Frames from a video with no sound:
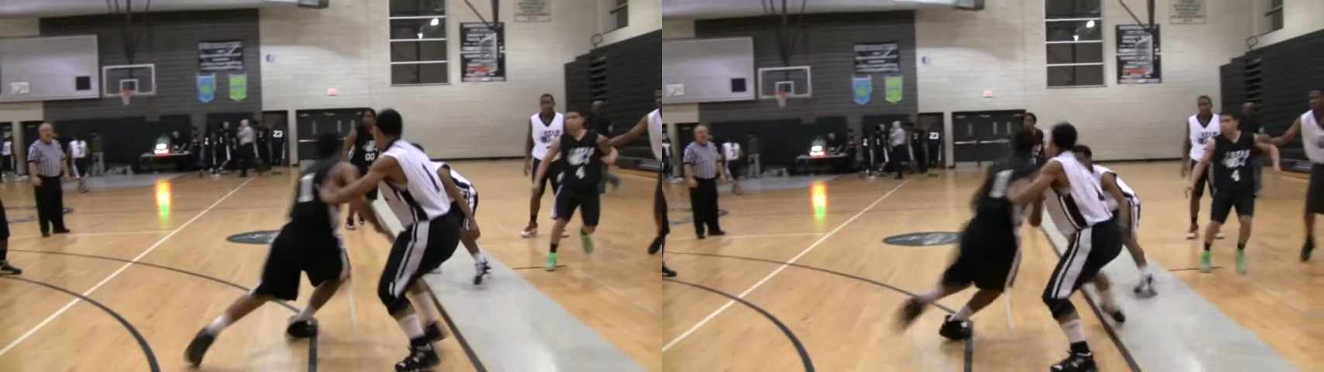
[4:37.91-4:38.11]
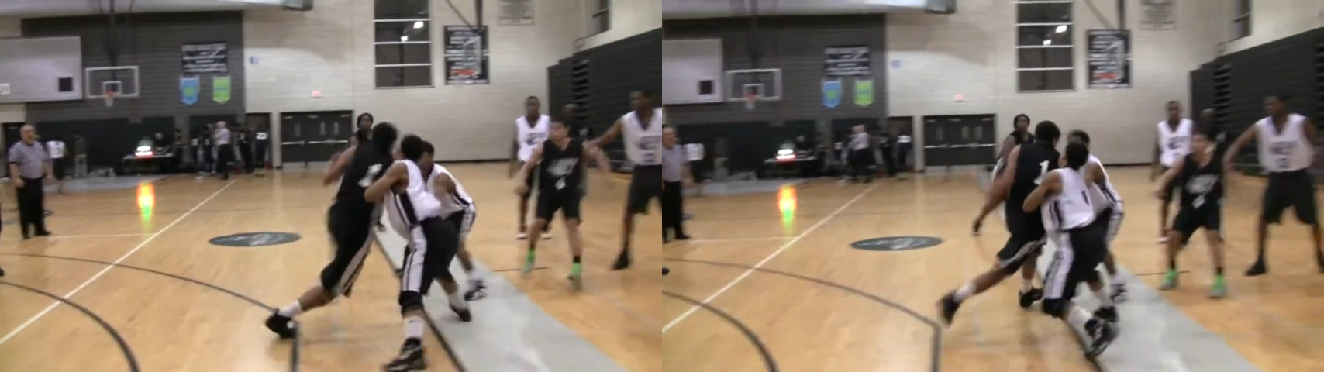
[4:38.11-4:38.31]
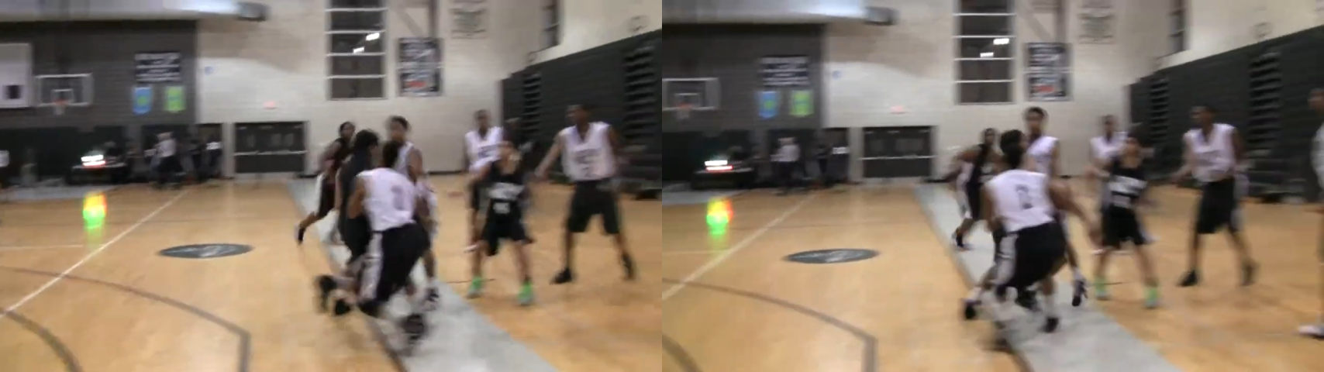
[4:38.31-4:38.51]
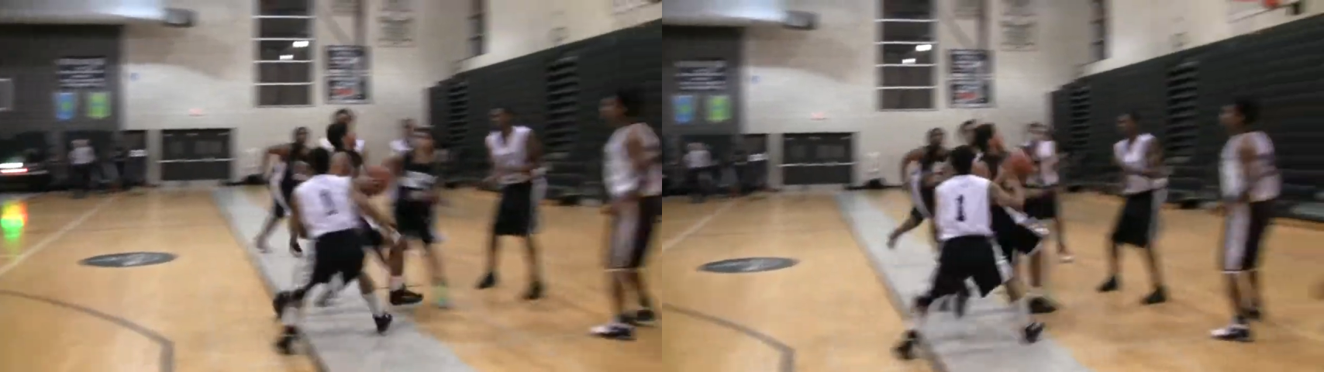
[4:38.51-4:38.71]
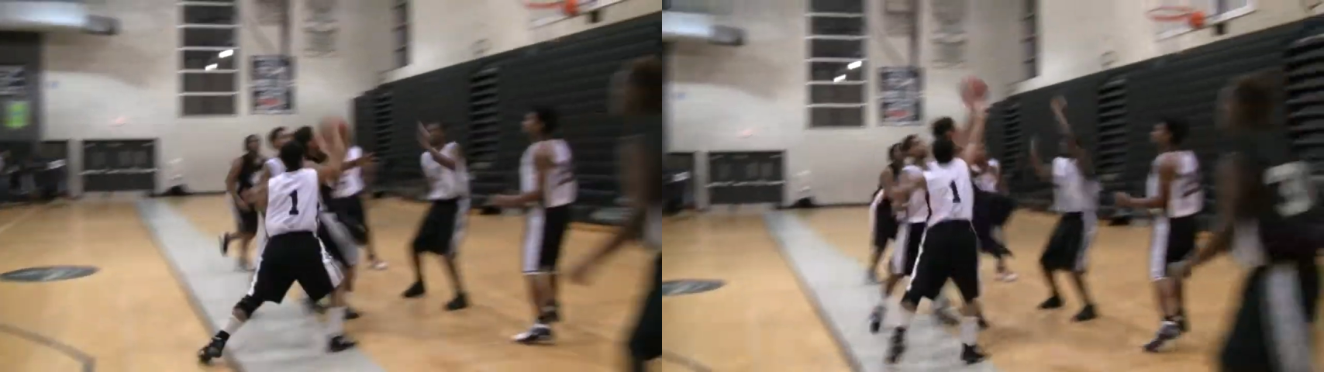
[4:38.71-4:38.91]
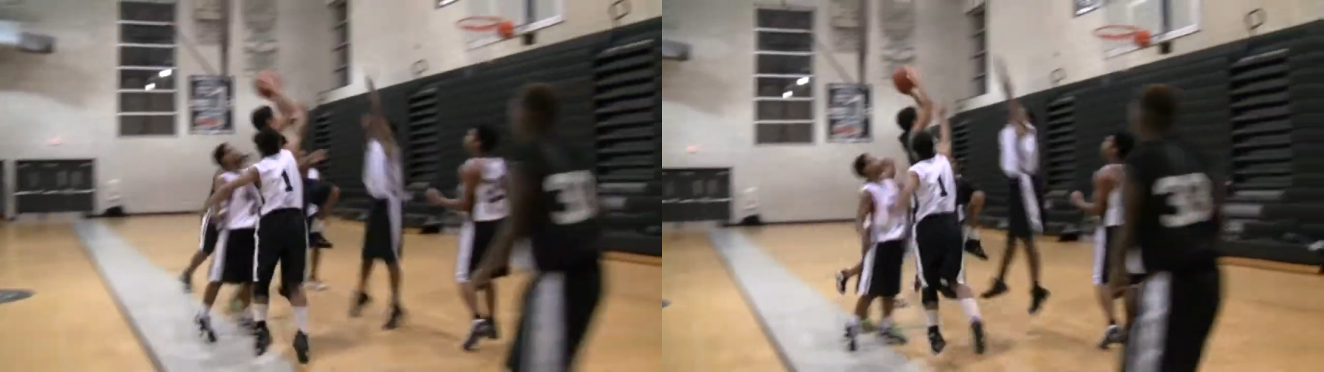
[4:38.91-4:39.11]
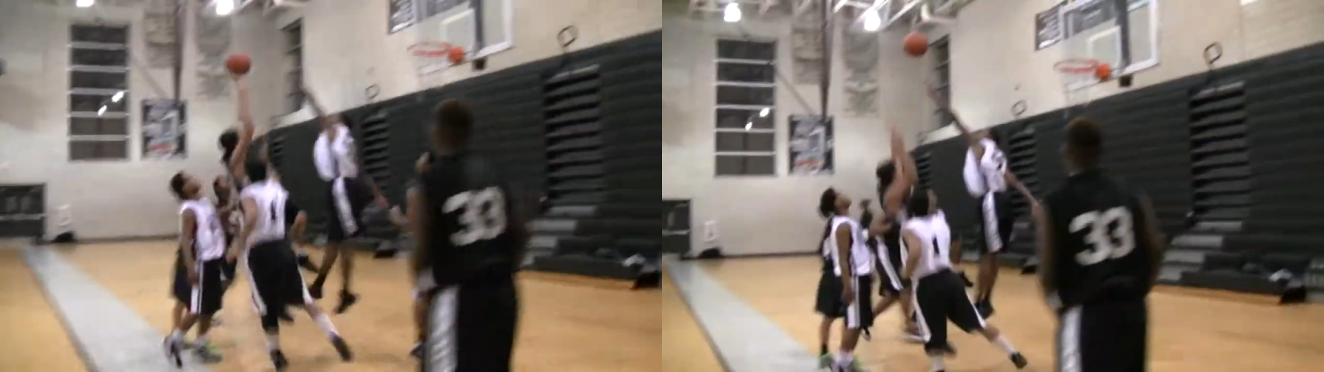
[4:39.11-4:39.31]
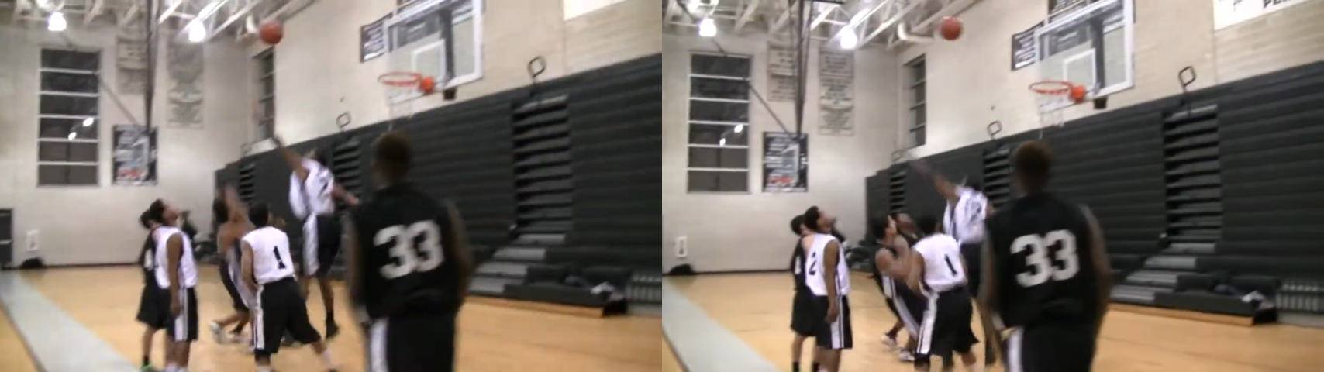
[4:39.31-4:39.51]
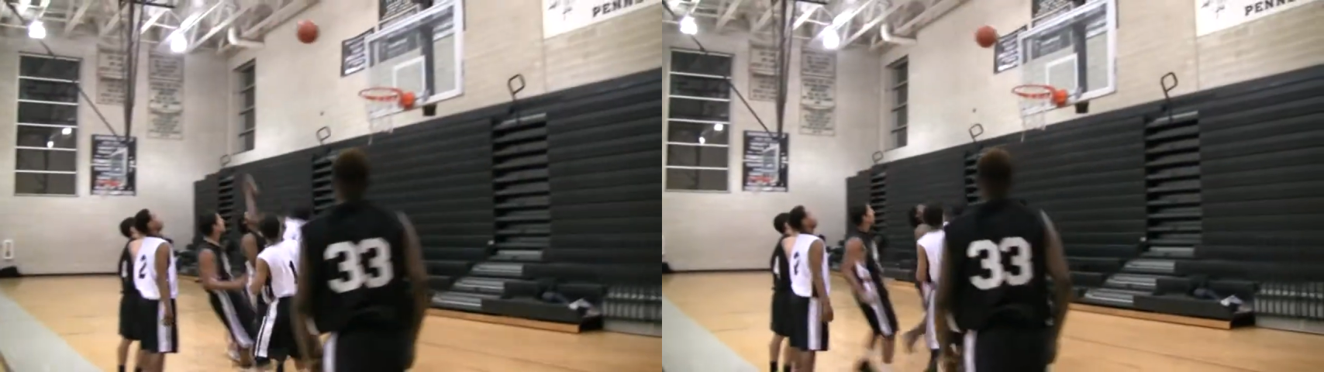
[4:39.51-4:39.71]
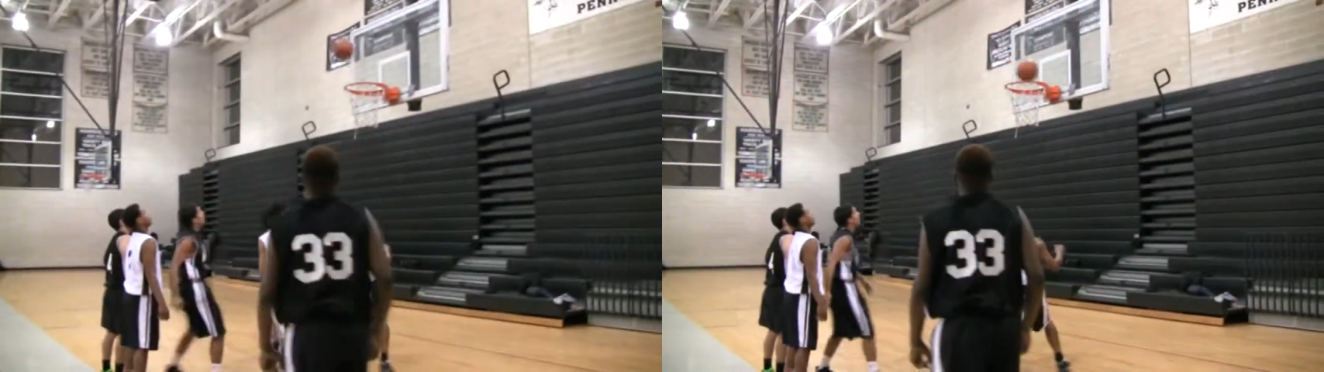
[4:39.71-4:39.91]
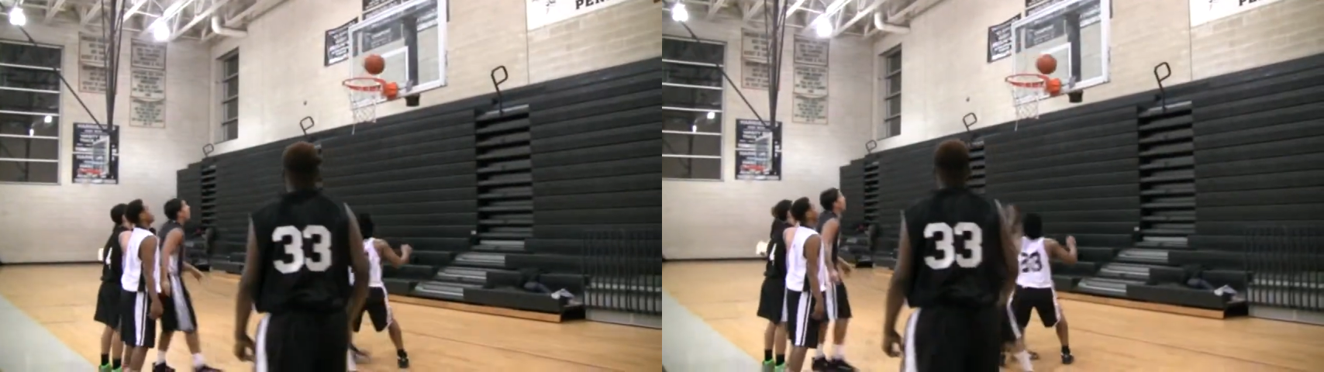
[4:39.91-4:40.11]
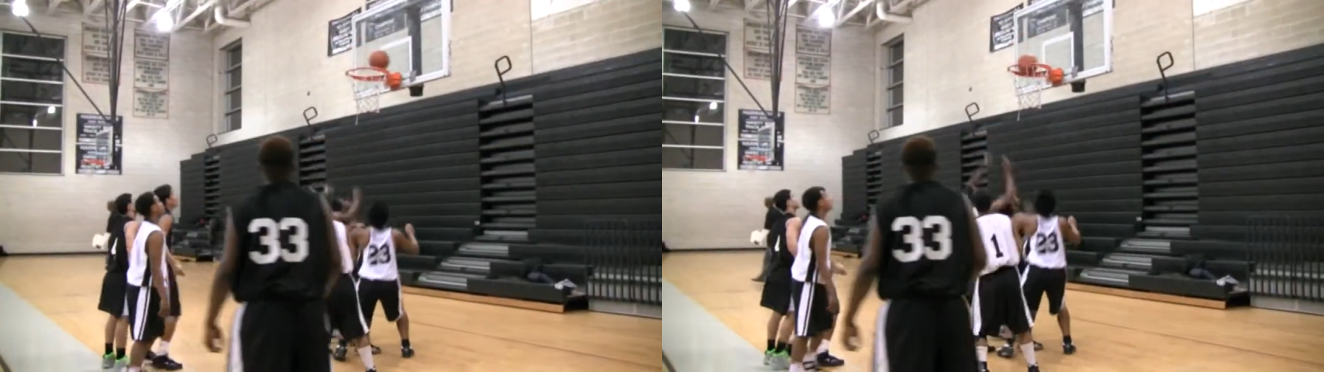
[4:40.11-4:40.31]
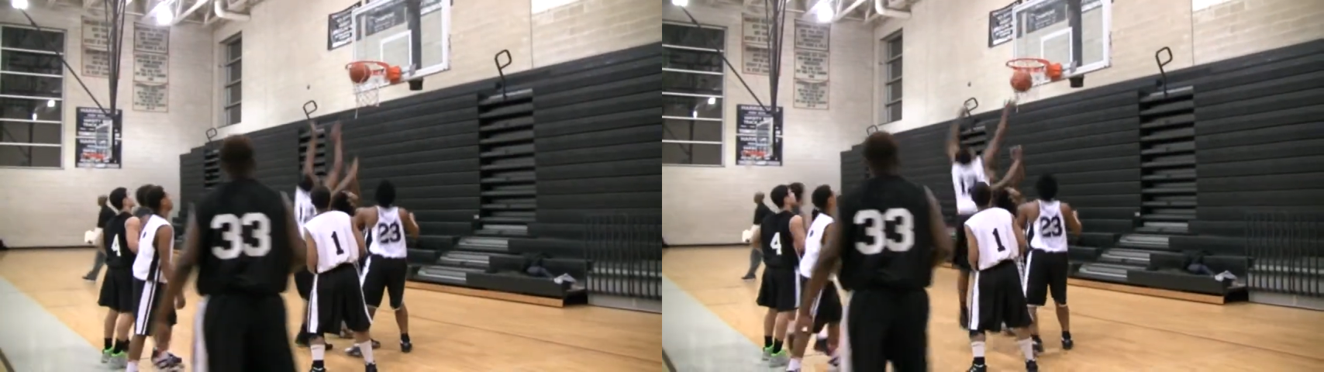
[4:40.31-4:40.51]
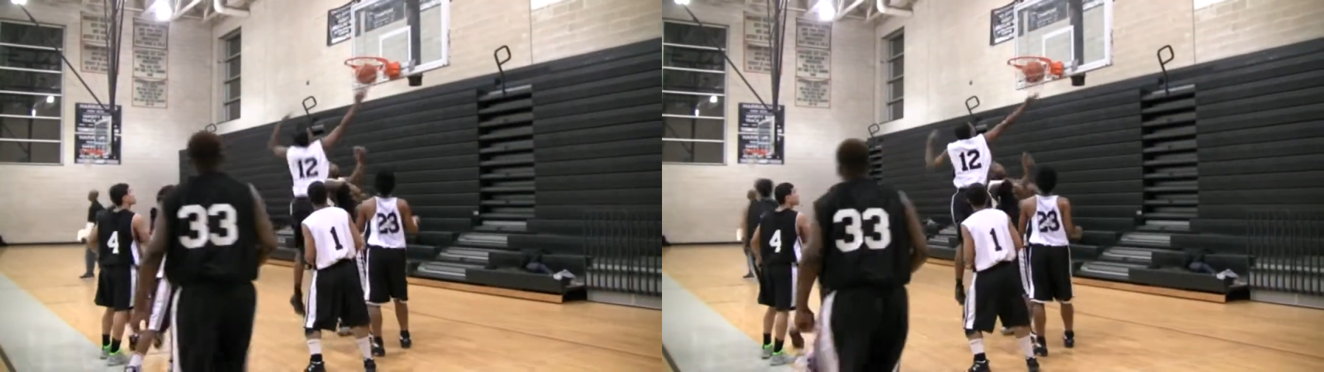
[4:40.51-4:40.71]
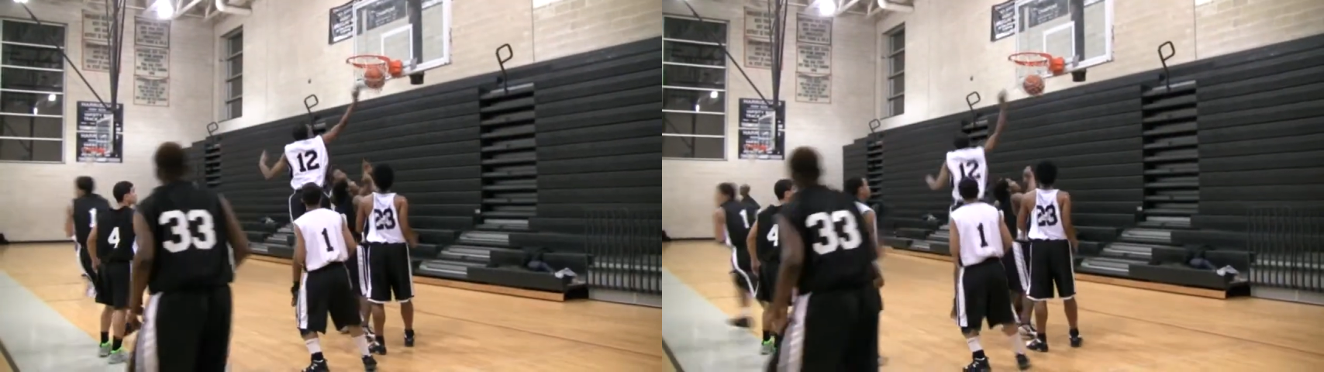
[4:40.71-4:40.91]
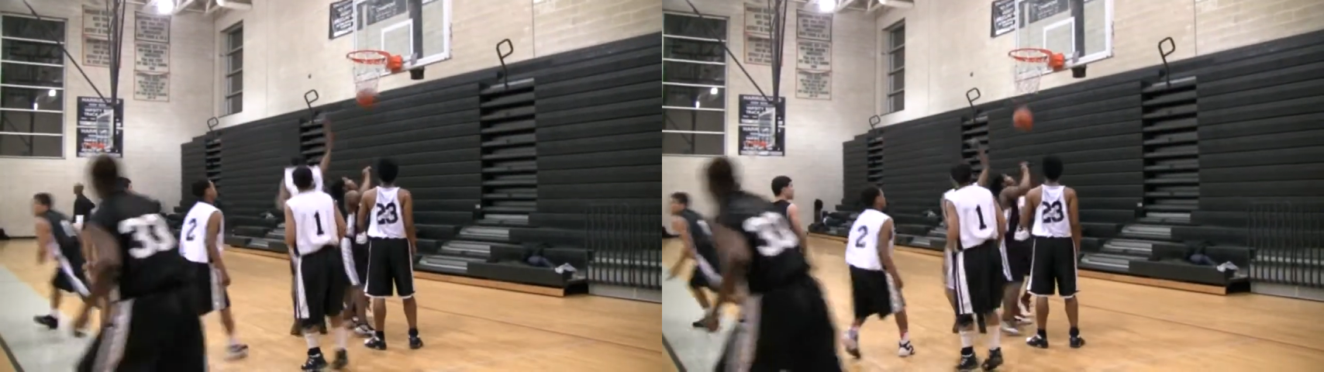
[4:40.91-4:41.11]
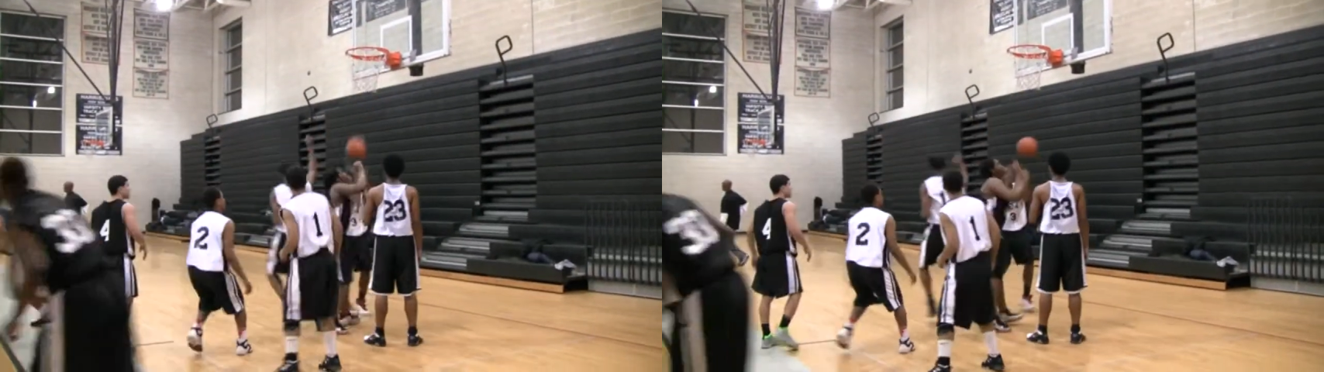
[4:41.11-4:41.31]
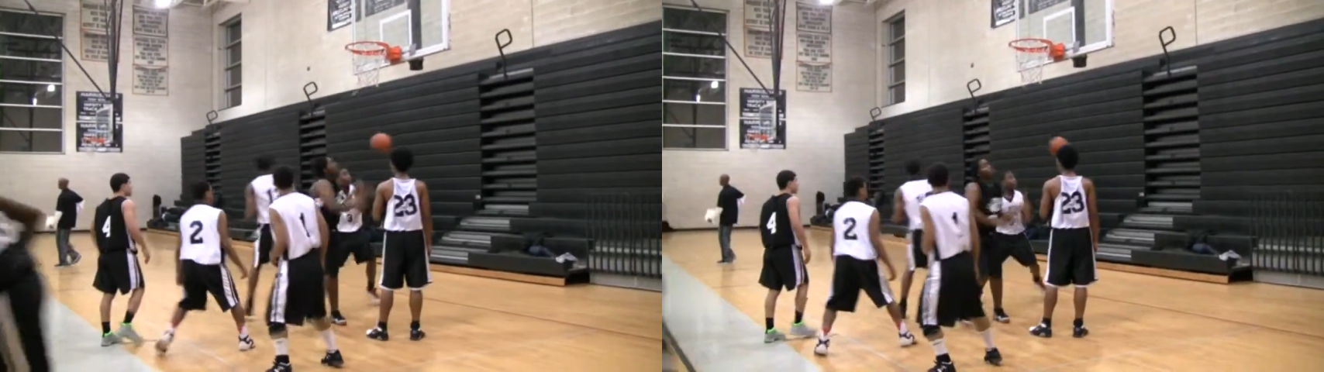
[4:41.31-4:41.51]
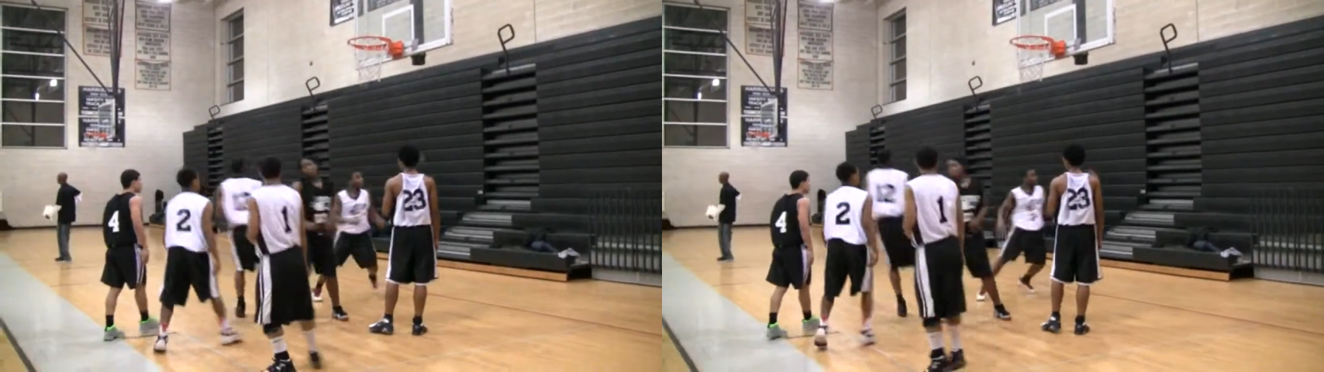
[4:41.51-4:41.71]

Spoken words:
[unreadable: no face in view]